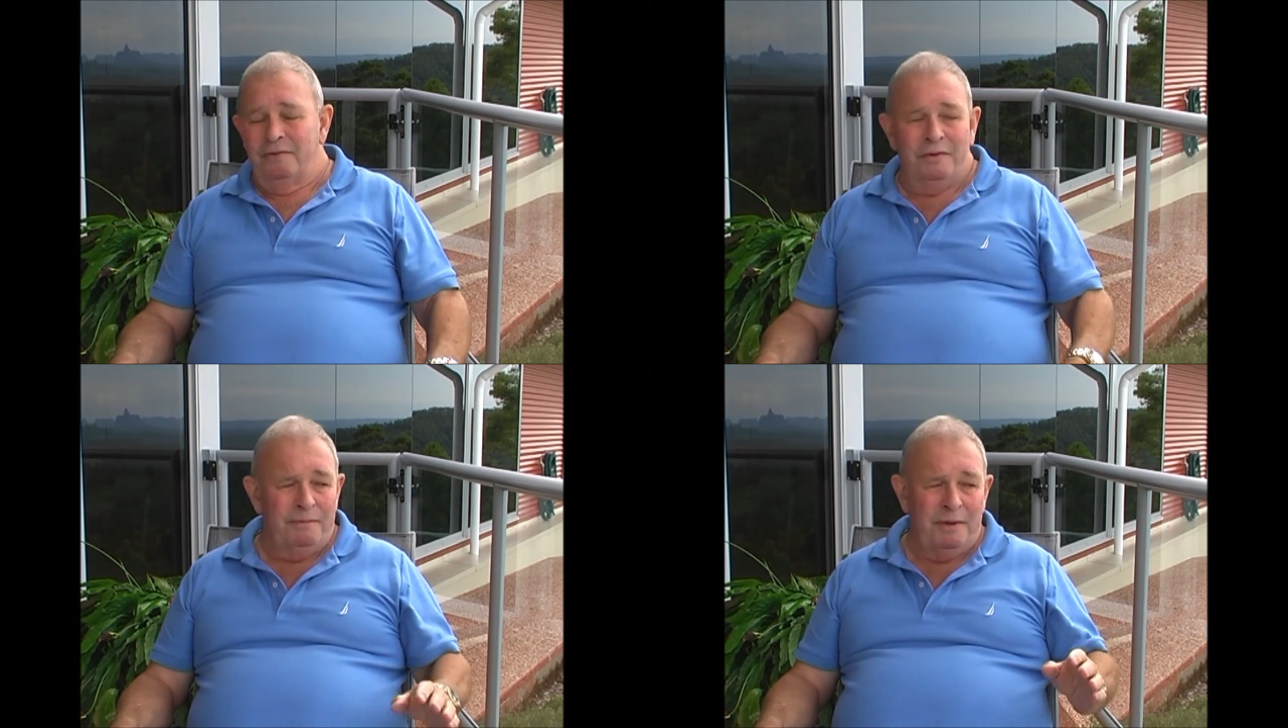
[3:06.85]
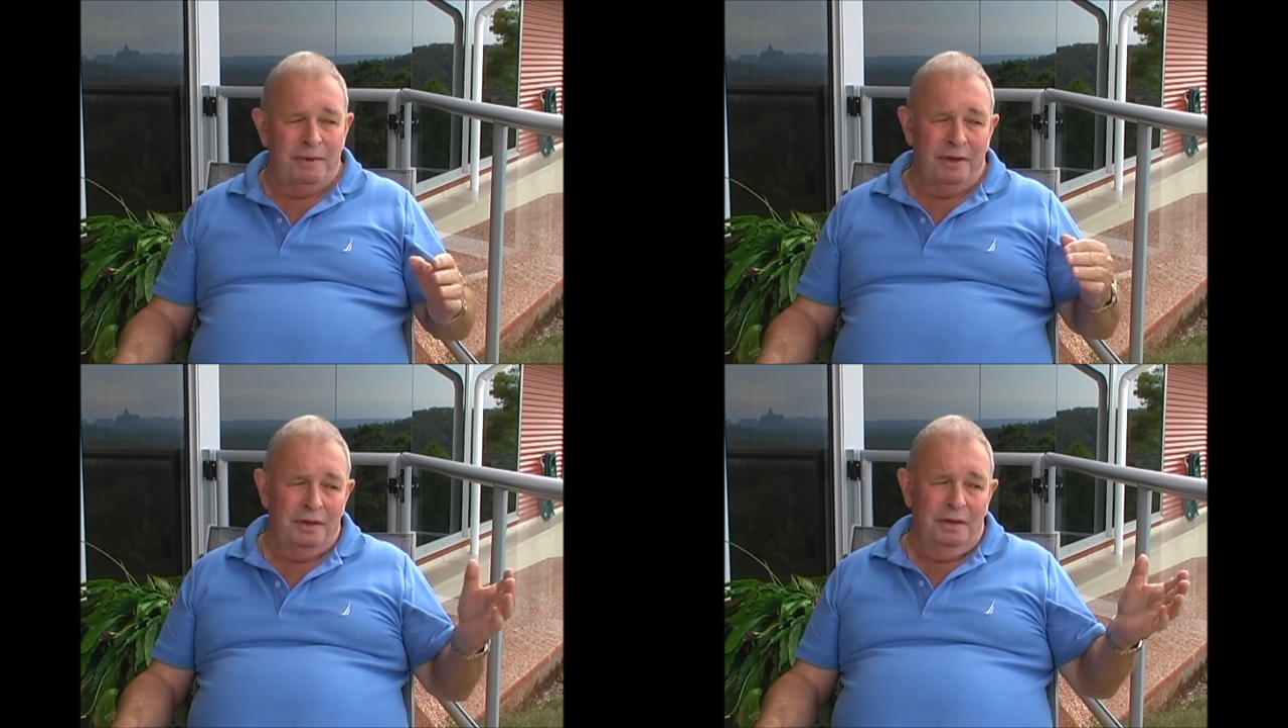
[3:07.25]

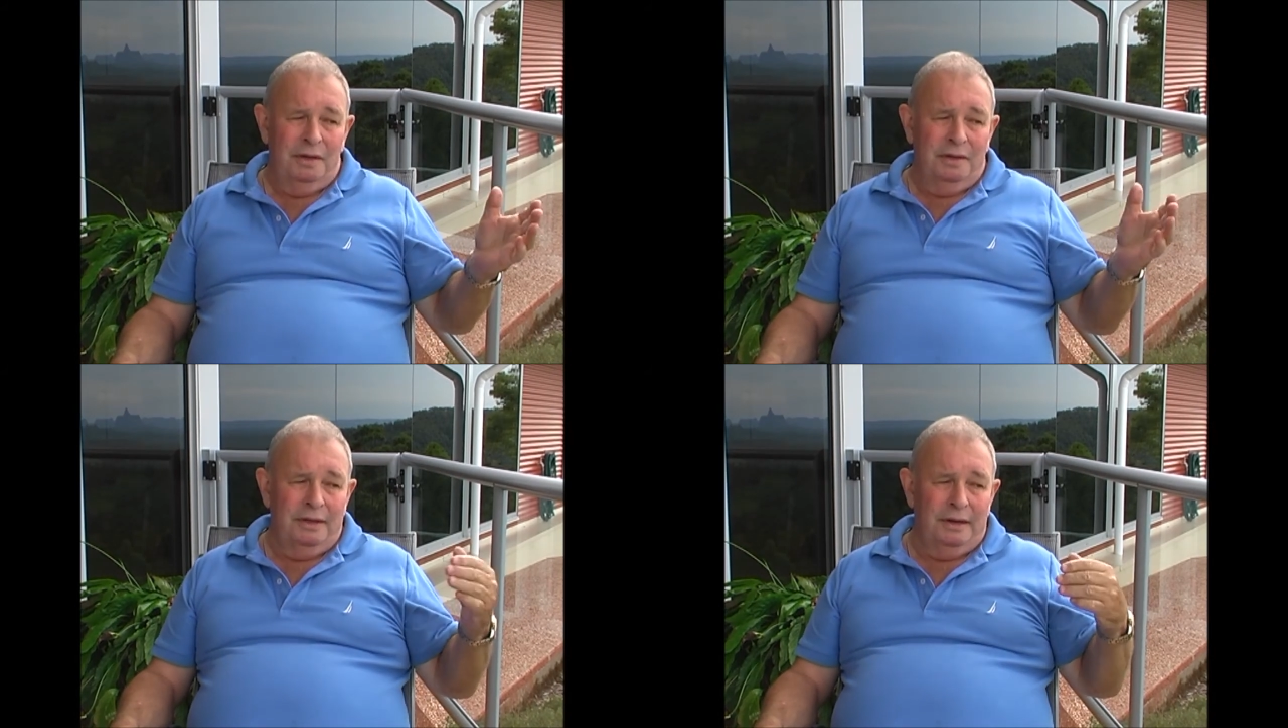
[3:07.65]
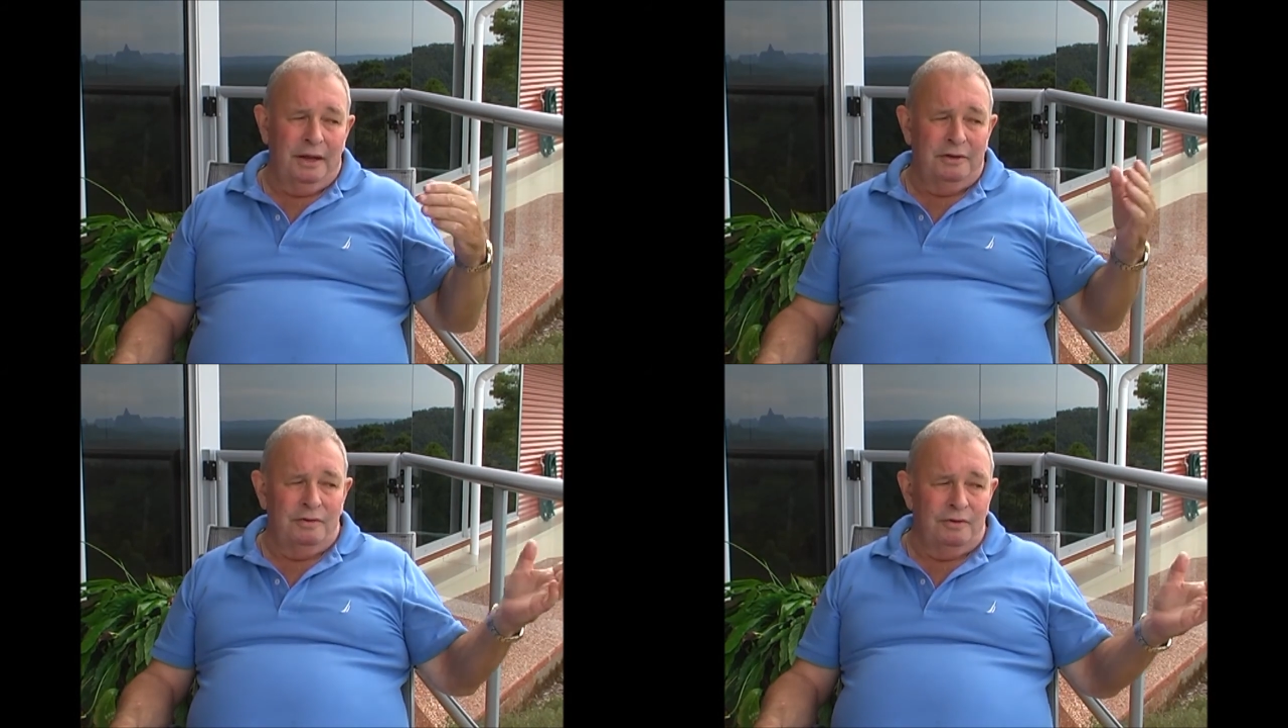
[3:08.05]
Remember, you
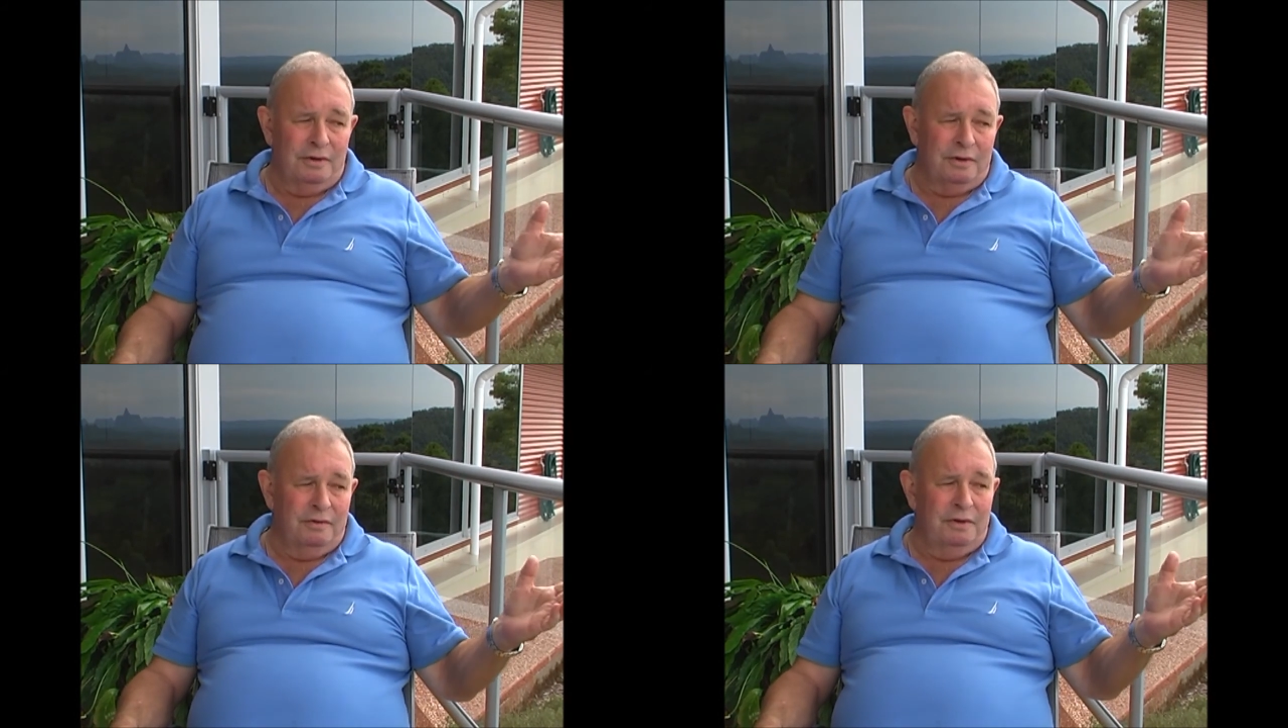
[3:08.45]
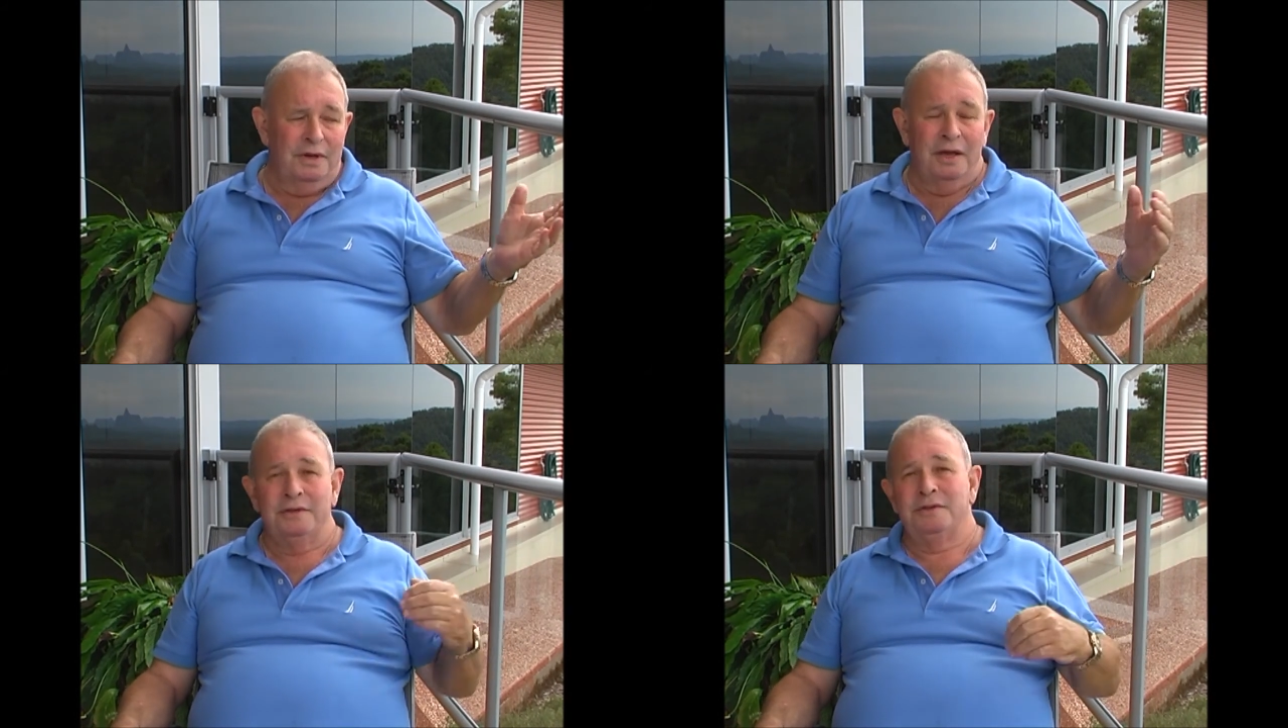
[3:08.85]
don't talk
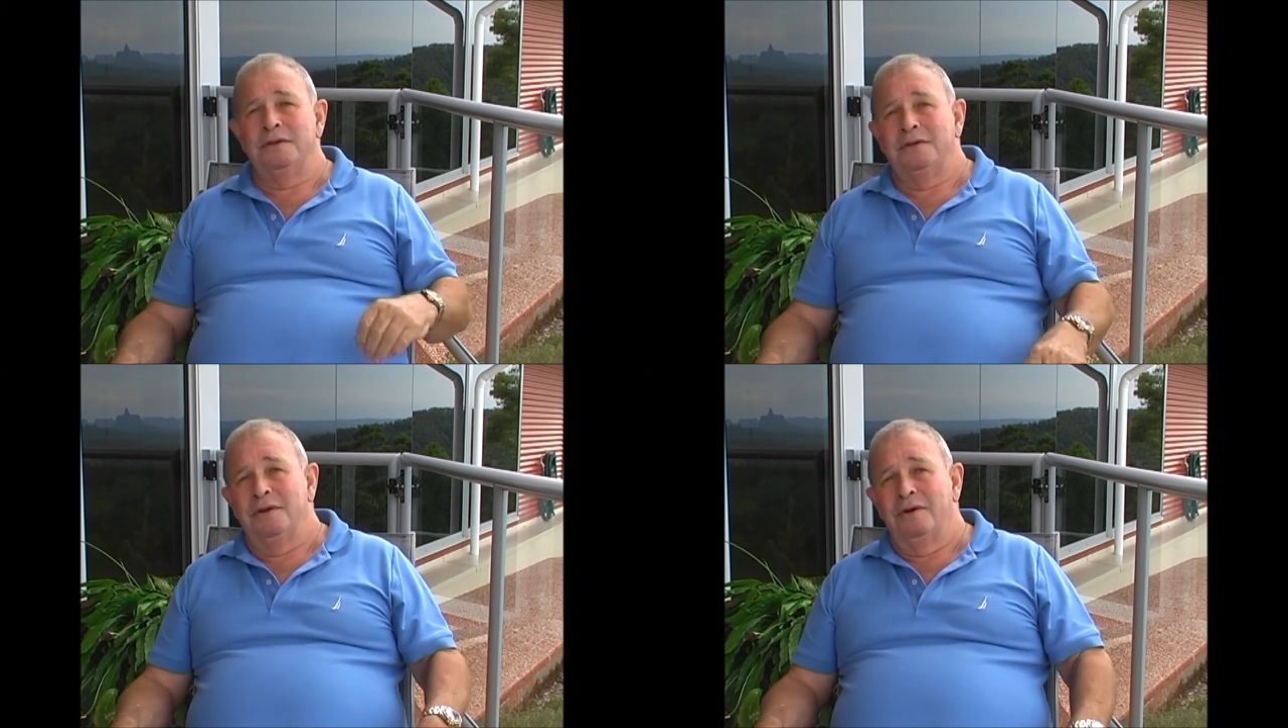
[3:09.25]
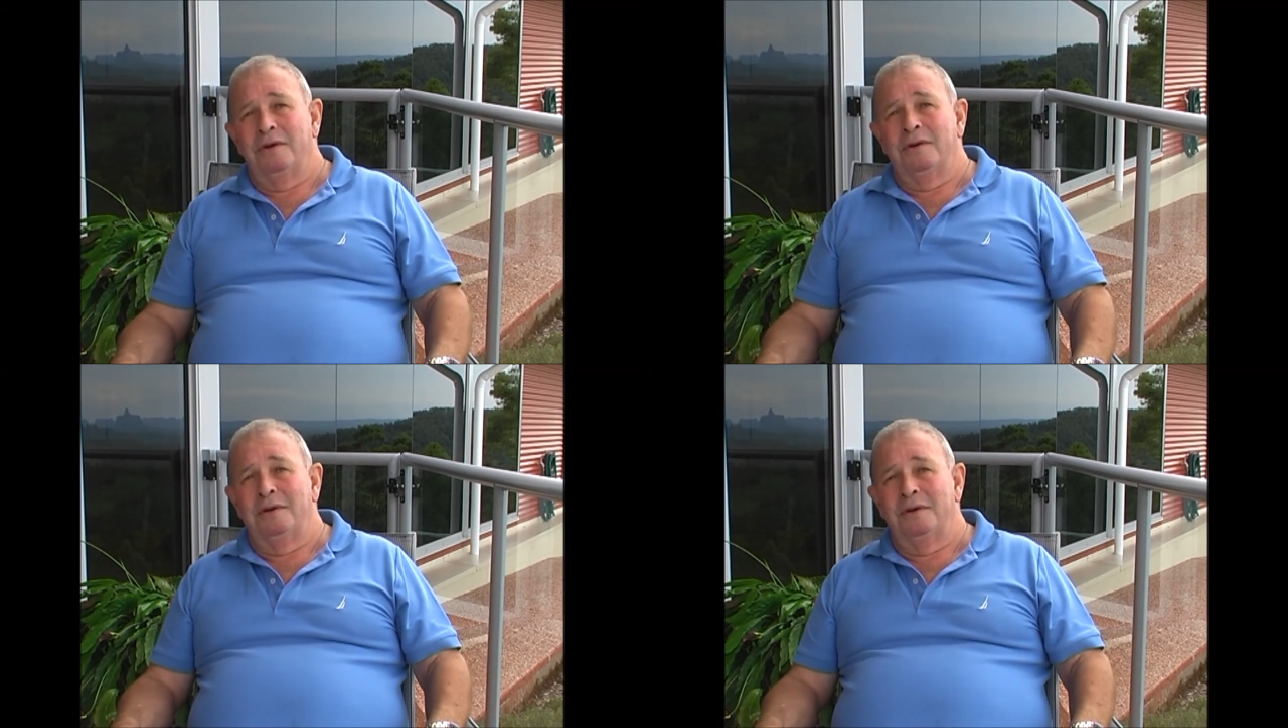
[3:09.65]
nasty to
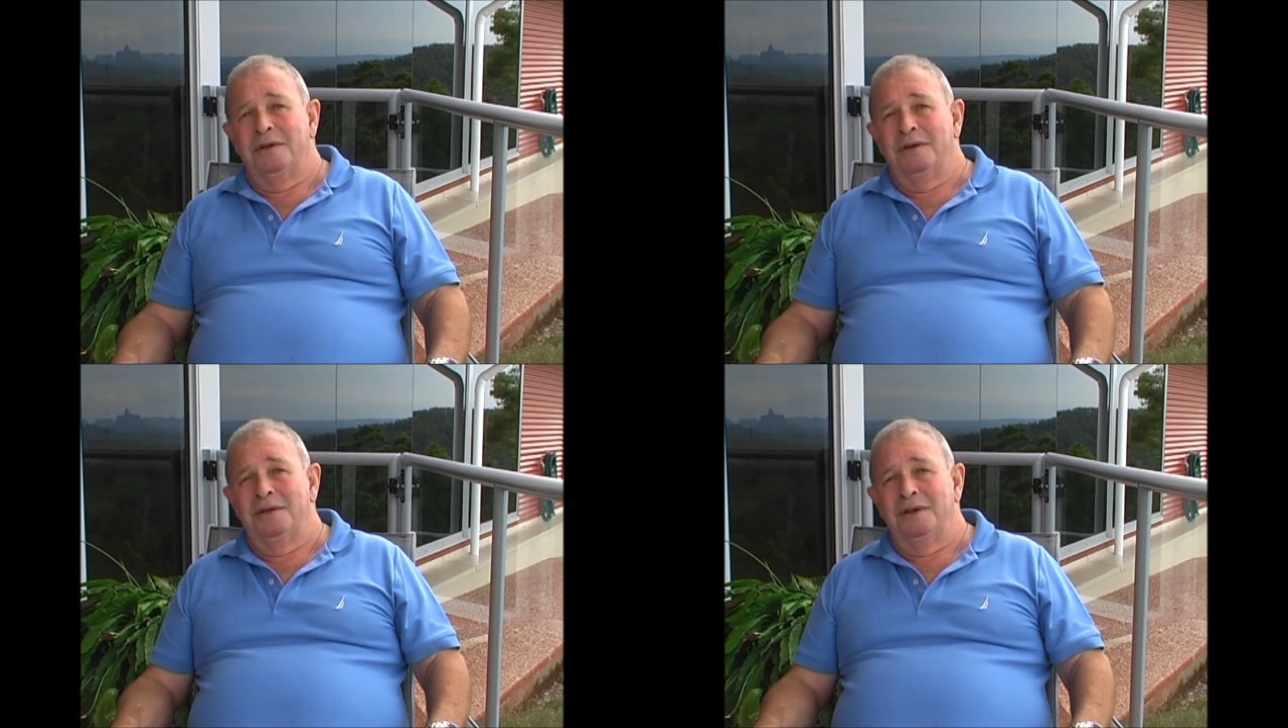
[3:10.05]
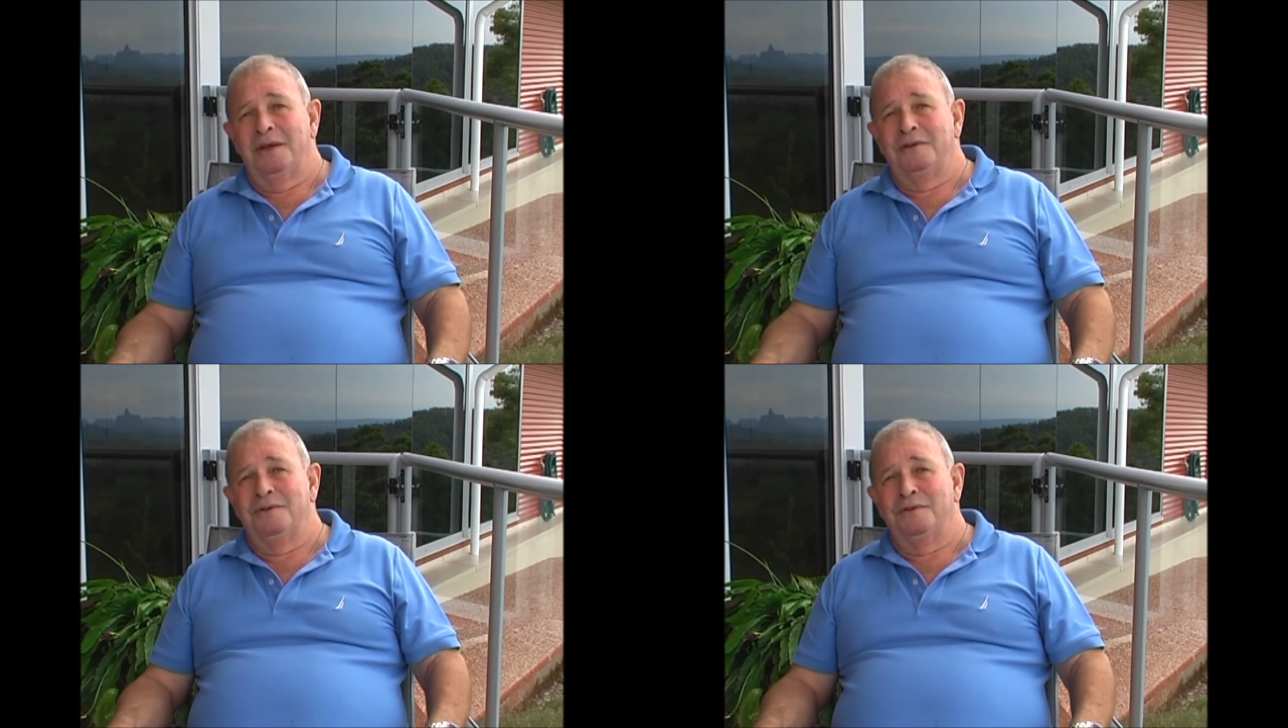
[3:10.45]
God, and you
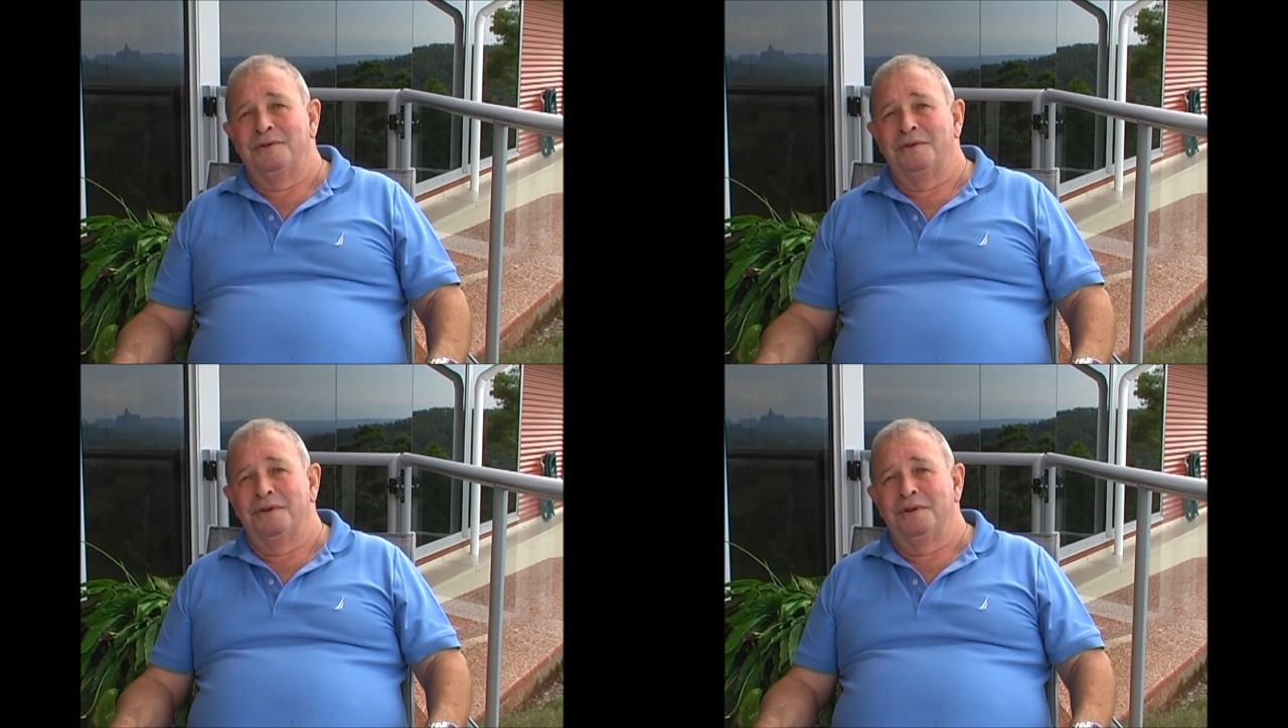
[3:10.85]
don't talk